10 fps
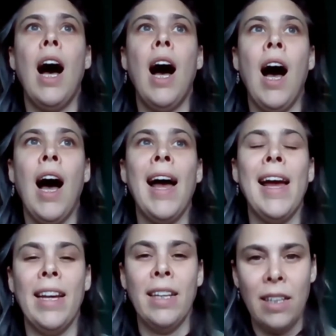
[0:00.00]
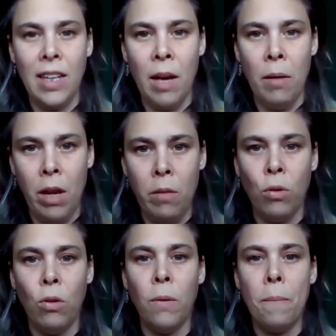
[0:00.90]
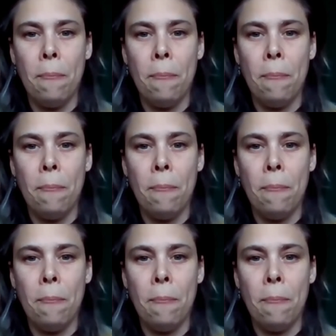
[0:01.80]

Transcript: I am able